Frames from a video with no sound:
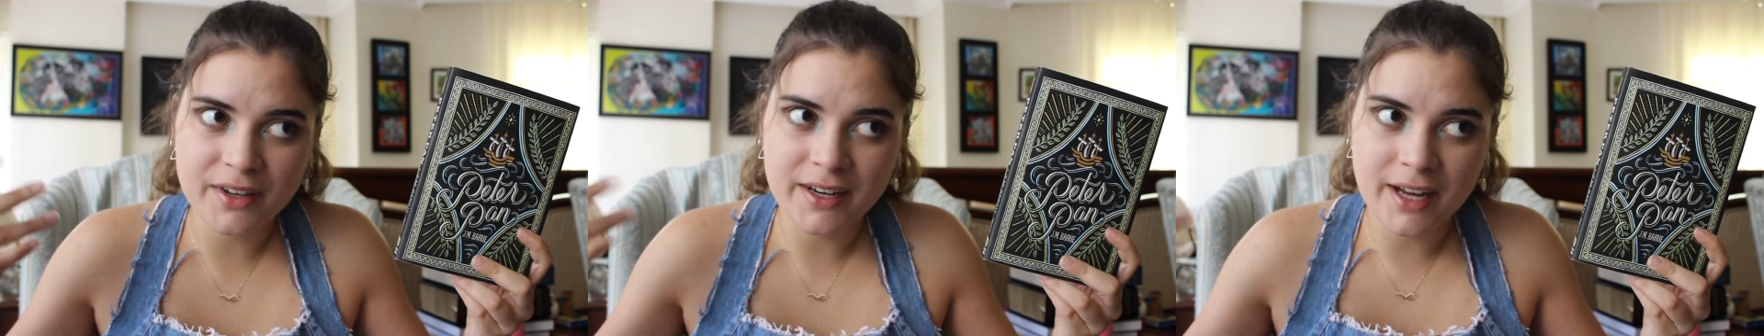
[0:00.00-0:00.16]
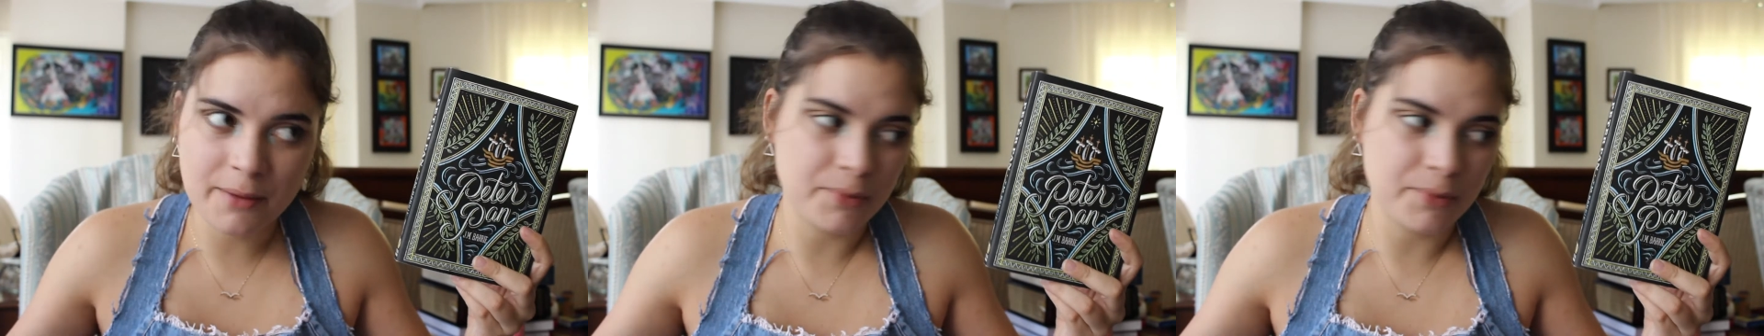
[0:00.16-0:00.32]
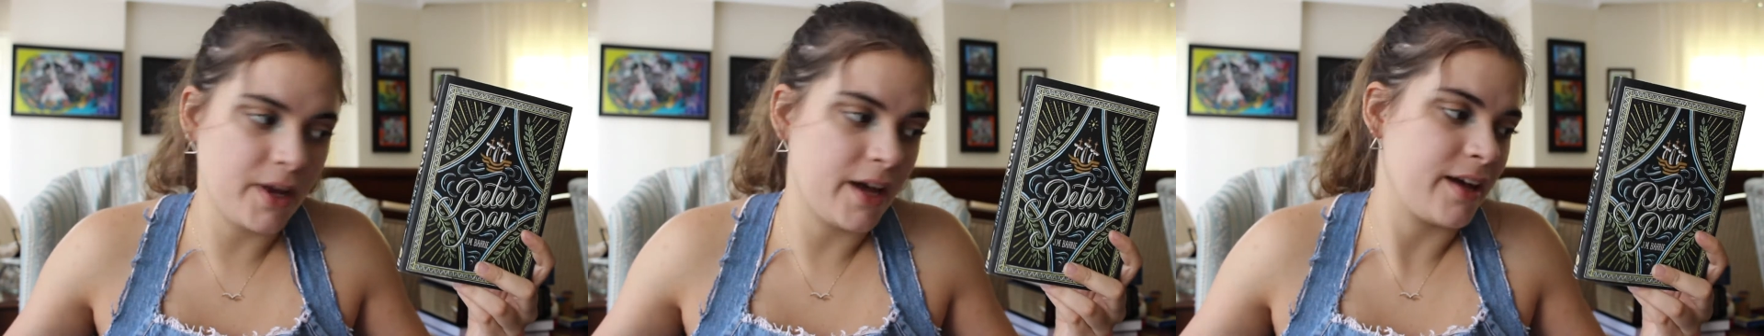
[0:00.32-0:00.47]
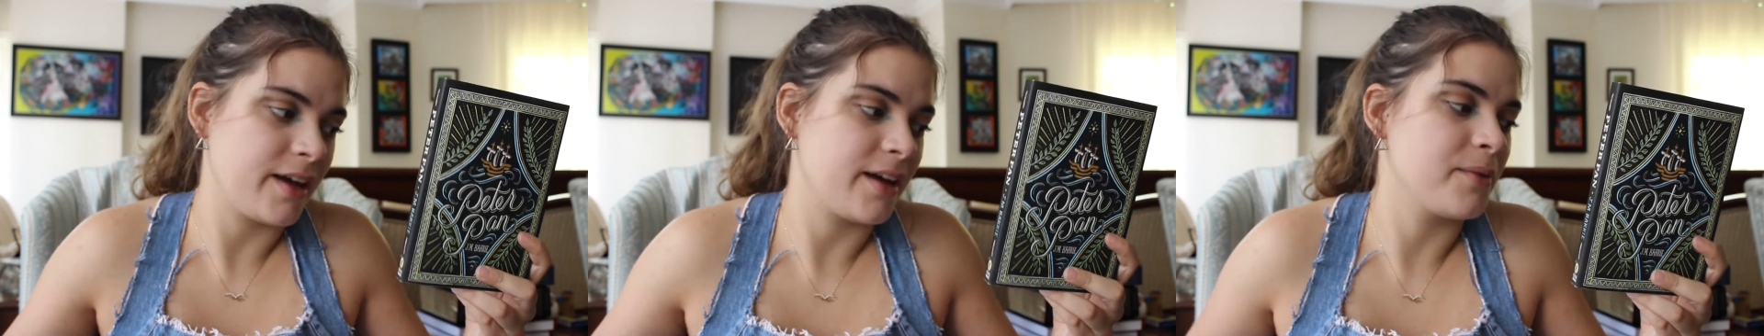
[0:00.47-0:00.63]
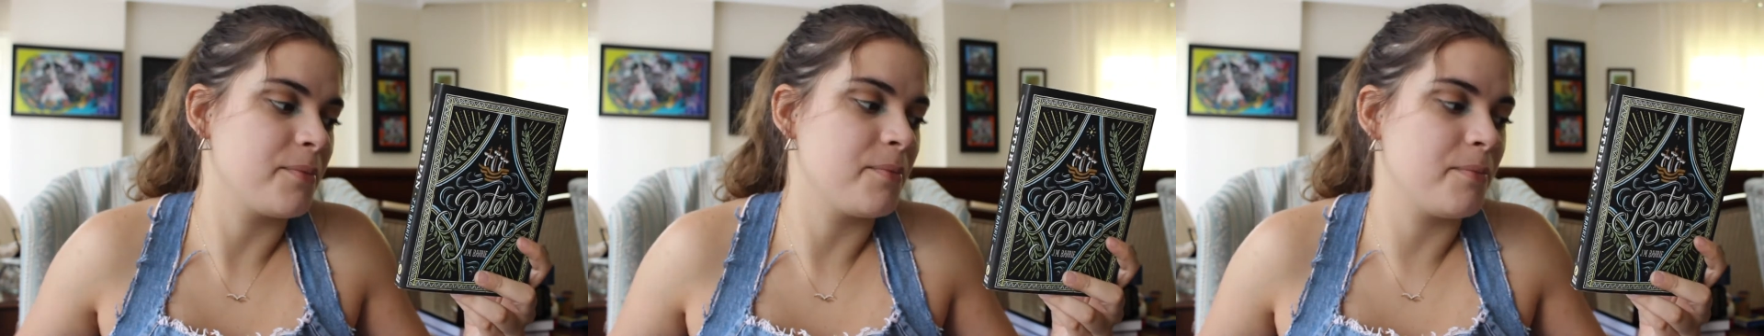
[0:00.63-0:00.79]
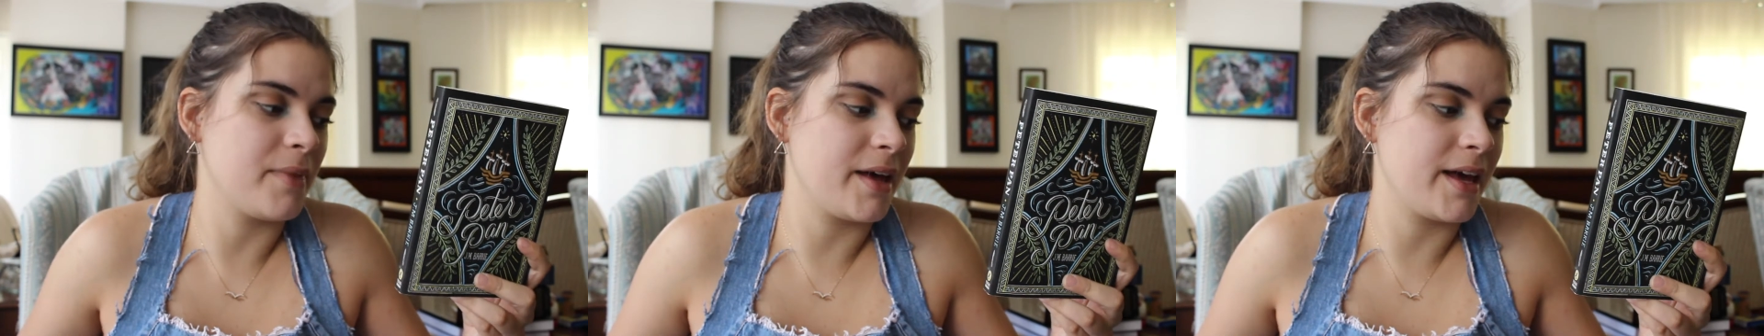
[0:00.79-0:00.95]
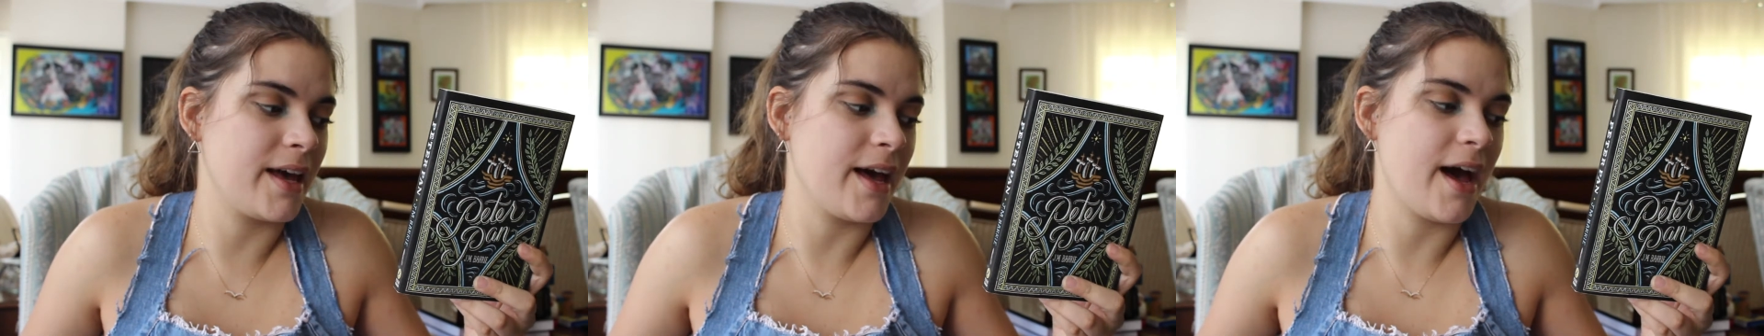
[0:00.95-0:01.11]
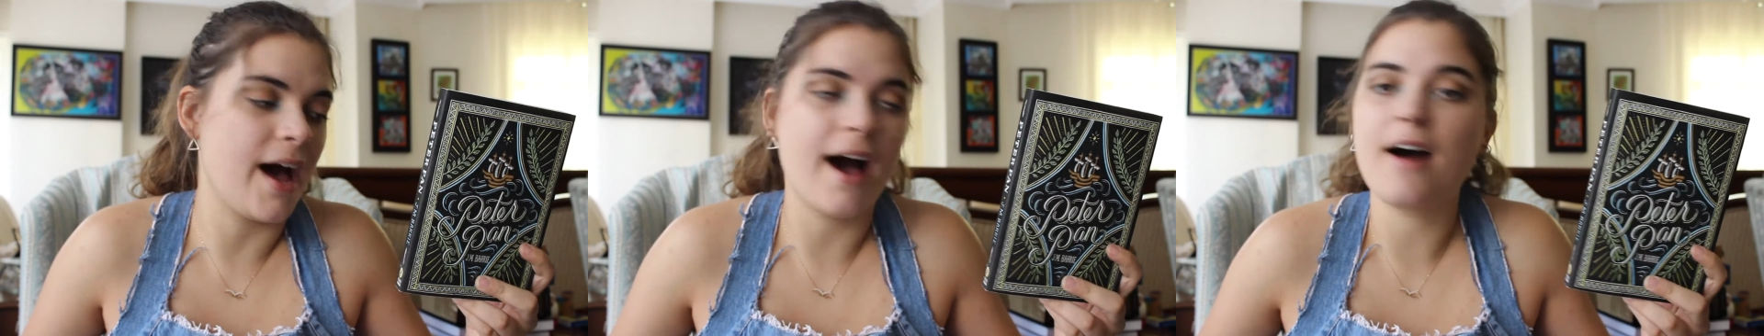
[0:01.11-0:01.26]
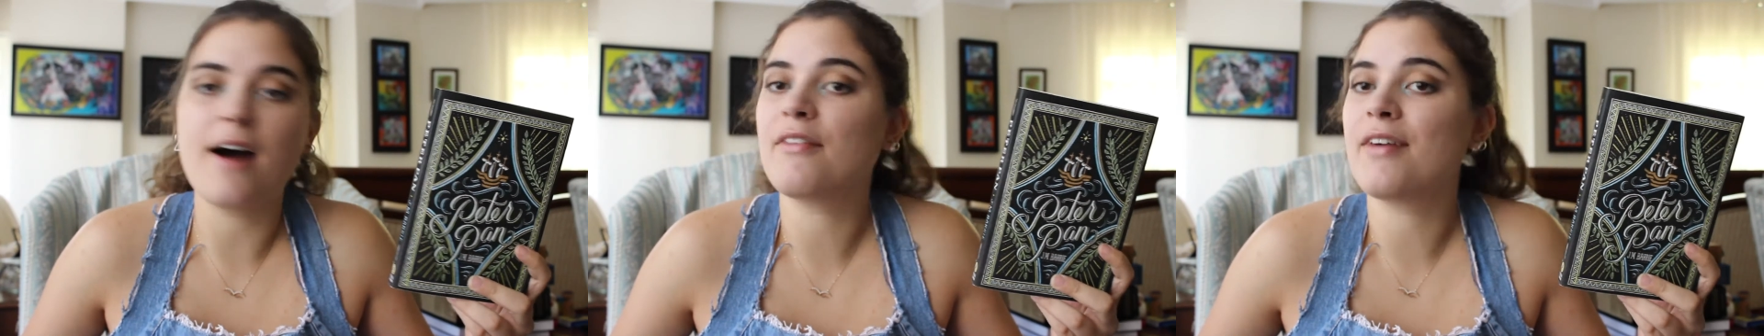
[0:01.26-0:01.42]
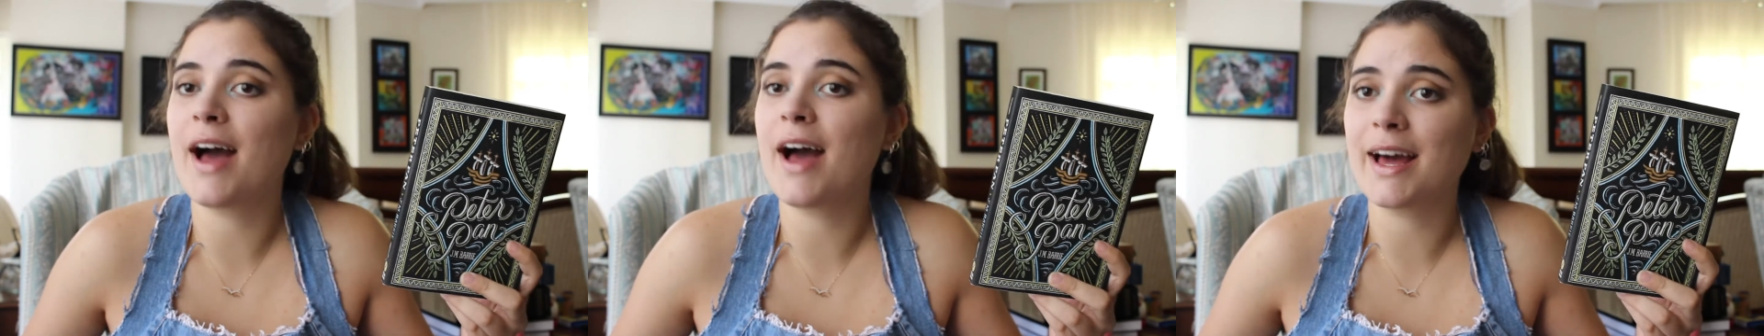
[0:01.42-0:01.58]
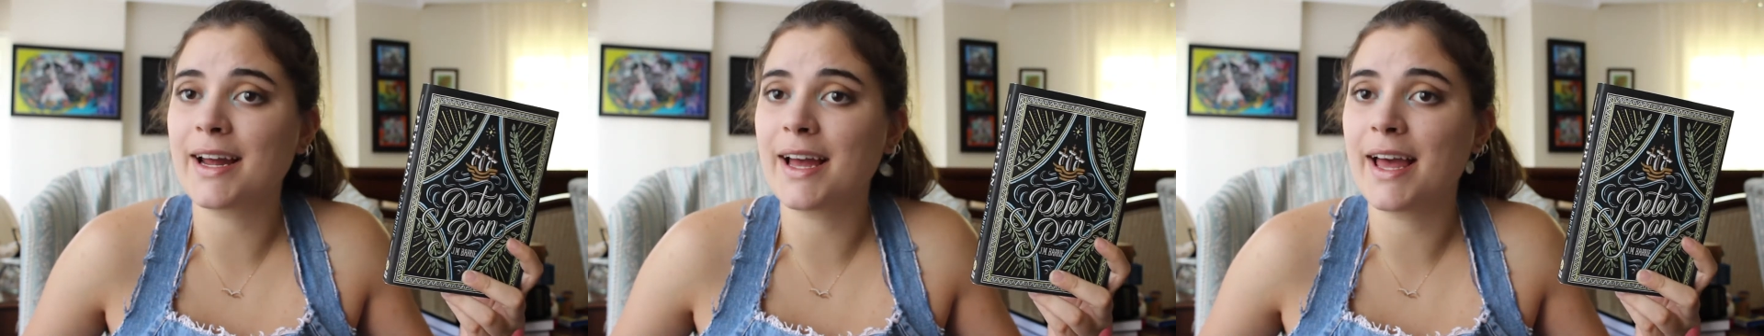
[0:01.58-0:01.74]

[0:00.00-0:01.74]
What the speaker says: Napier may have had